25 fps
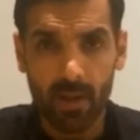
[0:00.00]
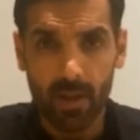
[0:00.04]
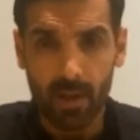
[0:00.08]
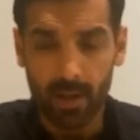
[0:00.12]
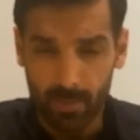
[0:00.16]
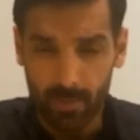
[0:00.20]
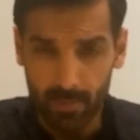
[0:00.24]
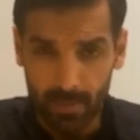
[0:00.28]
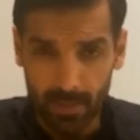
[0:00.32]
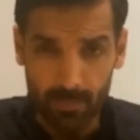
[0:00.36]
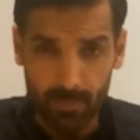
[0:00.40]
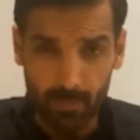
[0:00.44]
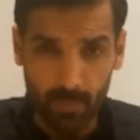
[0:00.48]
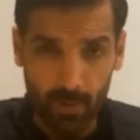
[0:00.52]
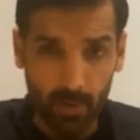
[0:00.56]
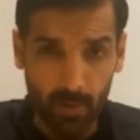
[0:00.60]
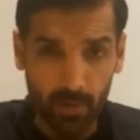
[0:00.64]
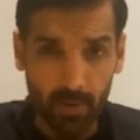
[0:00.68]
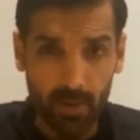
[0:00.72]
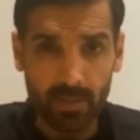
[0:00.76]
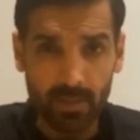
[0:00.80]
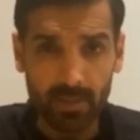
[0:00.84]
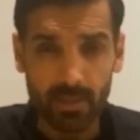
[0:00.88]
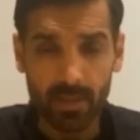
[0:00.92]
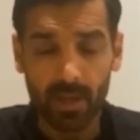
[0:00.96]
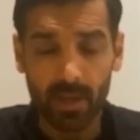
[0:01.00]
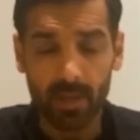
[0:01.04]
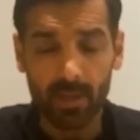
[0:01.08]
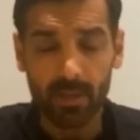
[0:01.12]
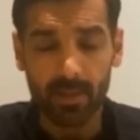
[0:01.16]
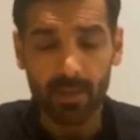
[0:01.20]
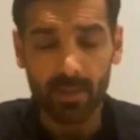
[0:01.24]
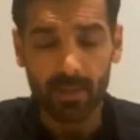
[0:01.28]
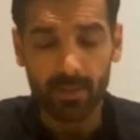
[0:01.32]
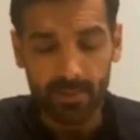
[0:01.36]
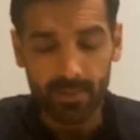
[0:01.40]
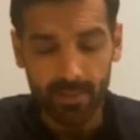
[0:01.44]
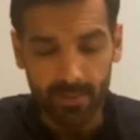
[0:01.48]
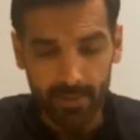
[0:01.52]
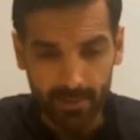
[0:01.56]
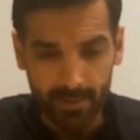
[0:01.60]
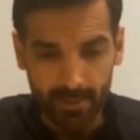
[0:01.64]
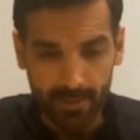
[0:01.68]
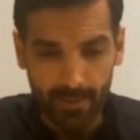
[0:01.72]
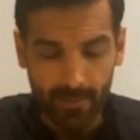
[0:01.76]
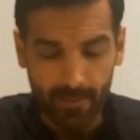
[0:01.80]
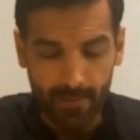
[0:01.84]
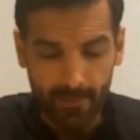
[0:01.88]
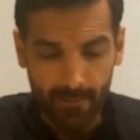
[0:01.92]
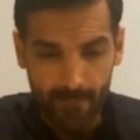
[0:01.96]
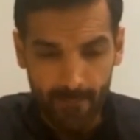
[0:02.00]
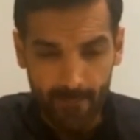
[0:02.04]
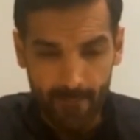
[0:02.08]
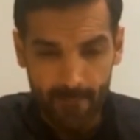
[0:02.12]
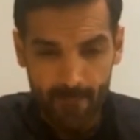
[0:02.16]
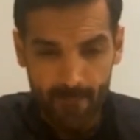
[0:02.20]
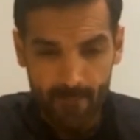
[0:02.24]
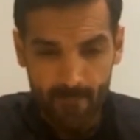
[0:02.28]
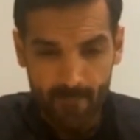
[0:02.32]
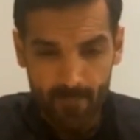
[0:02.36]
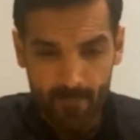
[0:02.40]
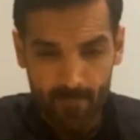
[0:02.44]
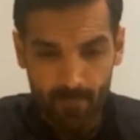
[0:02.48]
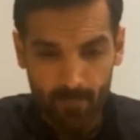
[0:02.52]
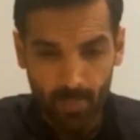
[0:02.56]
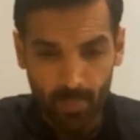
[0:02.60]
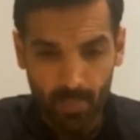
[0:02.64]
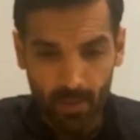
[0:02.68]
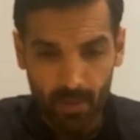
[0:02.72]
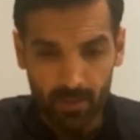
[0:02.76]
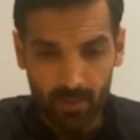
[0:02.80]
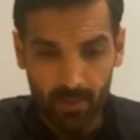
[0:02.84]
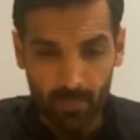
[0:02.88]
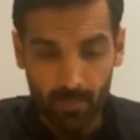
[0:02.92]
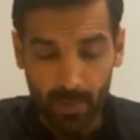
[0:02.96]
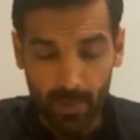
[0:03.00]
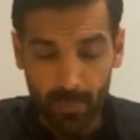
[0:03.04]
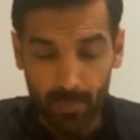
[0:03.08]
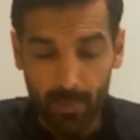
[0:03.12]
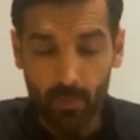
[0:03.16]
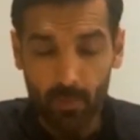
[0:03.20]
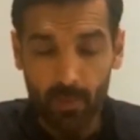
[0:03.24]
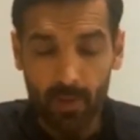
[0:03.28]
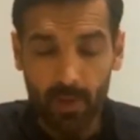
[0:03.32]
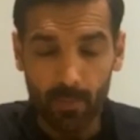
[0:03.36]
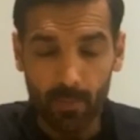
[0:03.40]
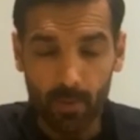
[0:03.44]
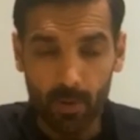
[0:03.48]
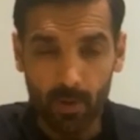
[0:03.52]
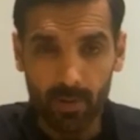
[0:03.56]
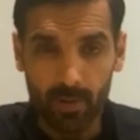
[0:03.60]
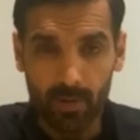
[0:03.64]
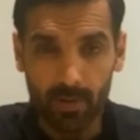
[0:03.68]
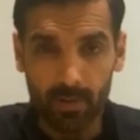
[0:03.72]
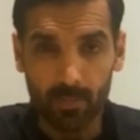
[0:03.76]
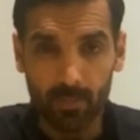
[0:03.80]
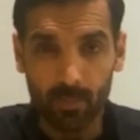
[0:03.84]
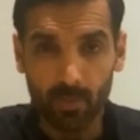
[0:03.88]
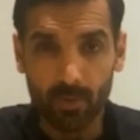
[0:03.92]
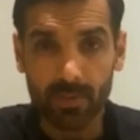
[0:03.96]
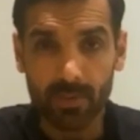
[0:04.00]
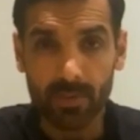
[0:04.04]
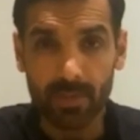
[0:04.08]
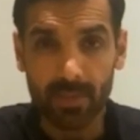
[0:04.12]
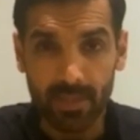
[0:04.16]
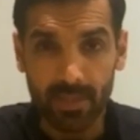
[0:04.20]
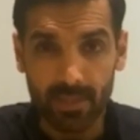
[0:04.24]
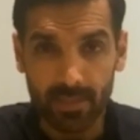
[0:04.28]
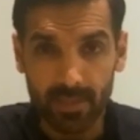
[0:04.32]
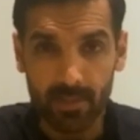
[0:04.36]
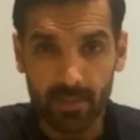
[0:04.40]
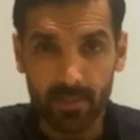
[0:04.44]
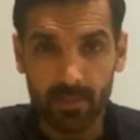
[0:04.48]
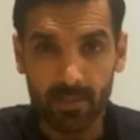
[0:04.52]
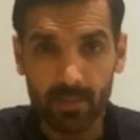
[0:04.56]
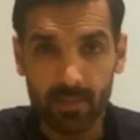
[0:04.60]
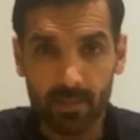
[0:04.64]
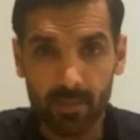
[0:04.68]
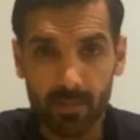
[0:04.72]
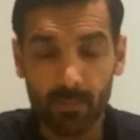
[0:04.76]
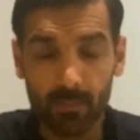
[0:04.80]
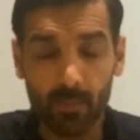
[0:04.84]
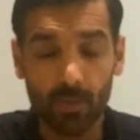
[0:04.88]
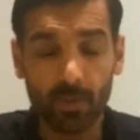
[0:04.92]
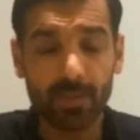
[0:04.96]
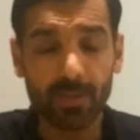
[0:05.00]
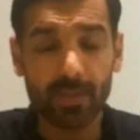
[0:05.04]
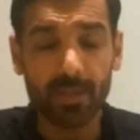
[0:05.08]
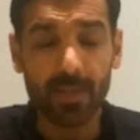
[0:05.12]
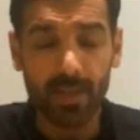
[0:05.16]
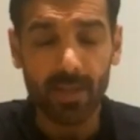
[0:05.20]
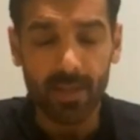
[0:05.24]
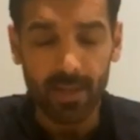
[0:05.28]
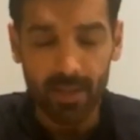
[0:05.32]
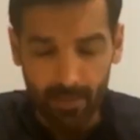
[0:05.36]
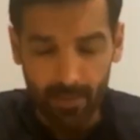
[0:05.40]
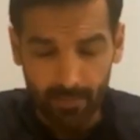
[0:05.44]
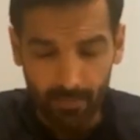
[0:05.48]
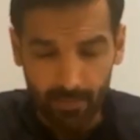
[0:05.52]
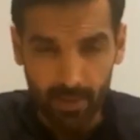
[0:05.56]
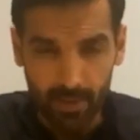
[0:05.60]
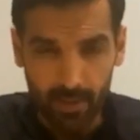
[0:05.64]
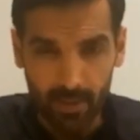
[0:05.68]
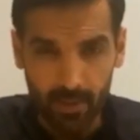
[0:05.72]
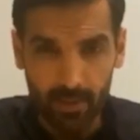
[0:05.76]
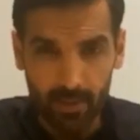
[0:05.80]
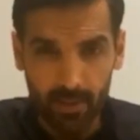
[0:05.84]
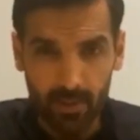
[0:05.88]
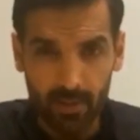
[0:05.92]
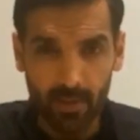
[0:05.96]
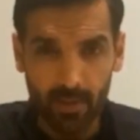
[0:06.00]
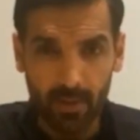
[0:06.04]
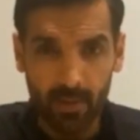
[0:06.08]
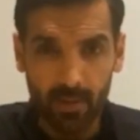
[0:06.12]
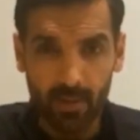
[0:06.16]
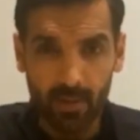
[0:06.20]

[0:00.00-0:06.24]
And I must proudly say that the people who come on are the most decent, most lovely,